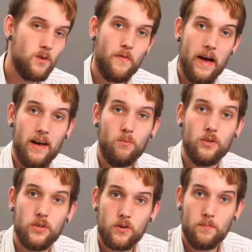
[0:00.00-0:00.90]
you've had
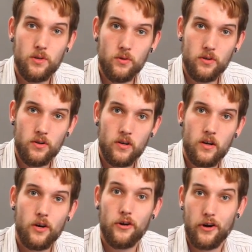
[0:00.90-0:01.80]
with your computer
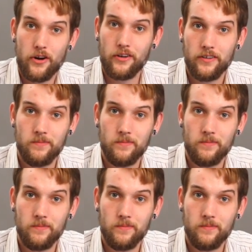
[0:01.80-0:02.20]
inert.